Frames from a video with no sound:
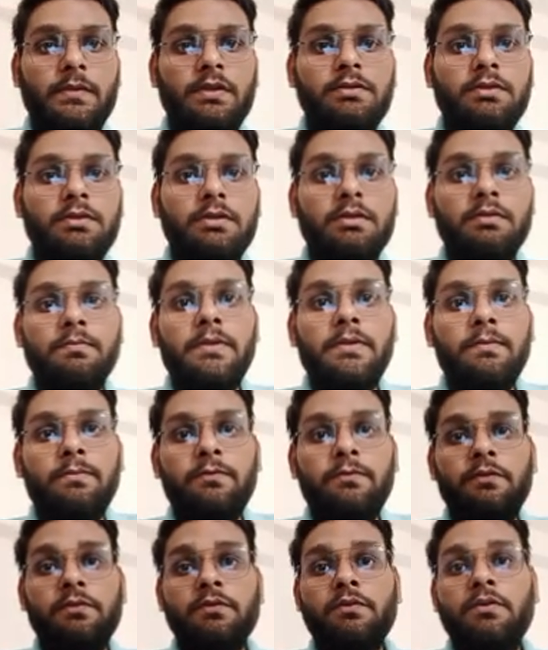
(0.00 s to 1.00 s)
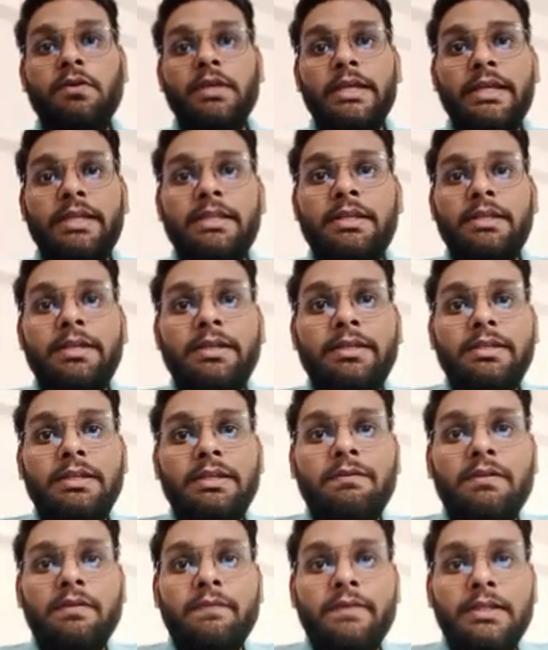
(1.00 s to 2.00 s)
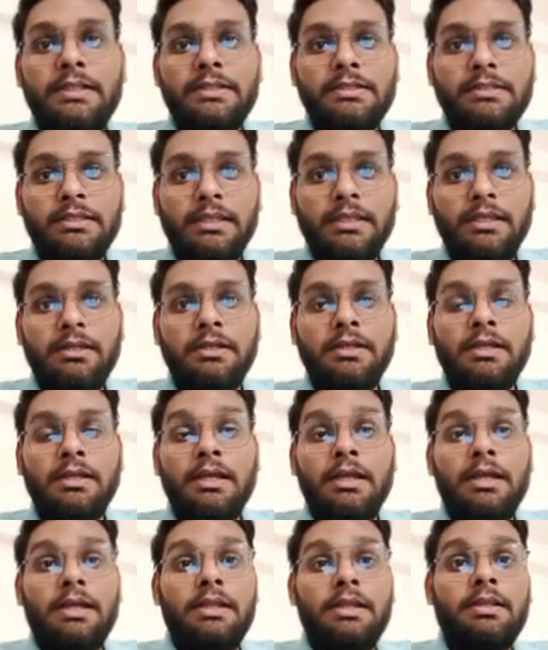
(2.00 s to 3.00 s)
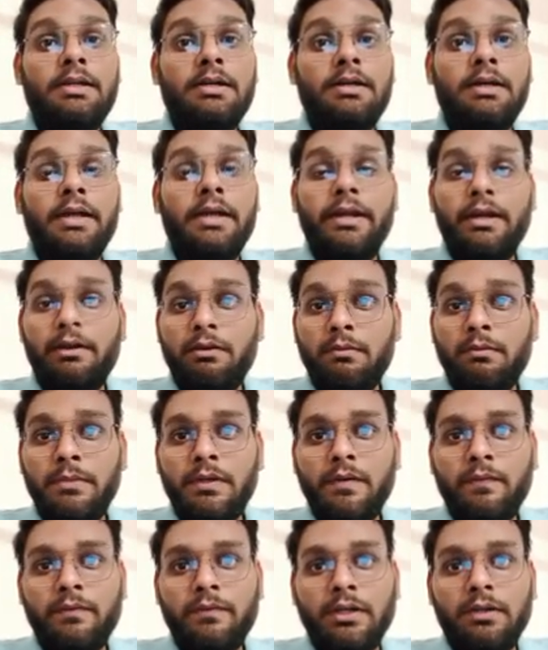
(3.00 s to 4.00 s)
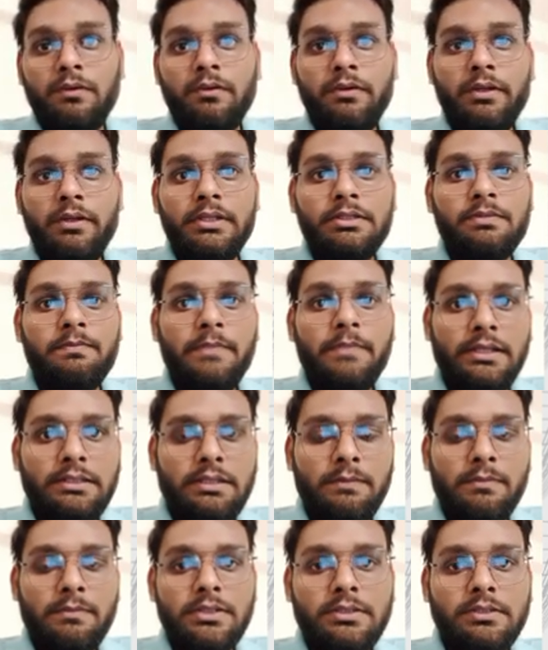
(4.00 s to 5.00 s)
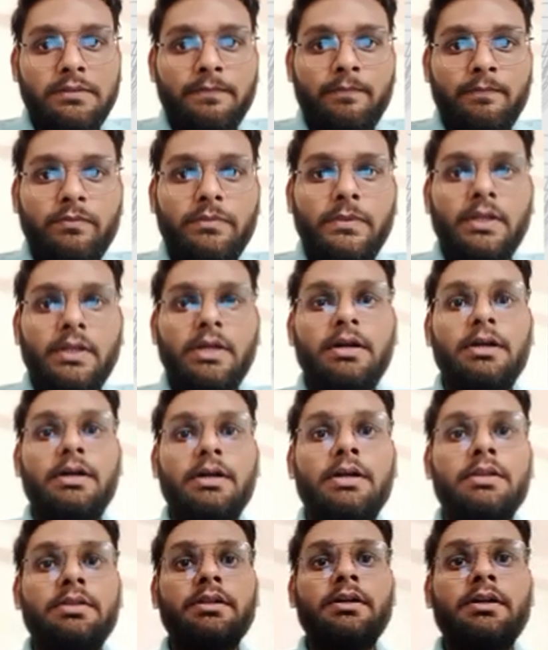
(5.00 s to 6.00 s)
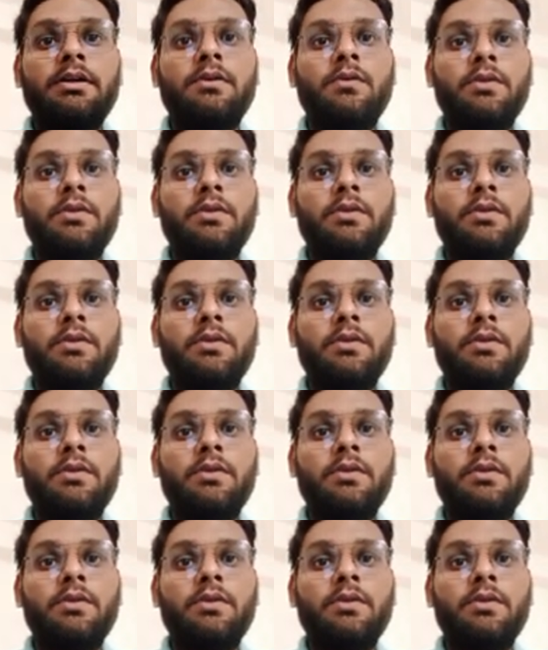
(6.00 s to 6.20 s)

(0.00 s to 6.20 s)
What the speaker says: So before going in the detail, we will see the anatomy of the gluteus maximus, the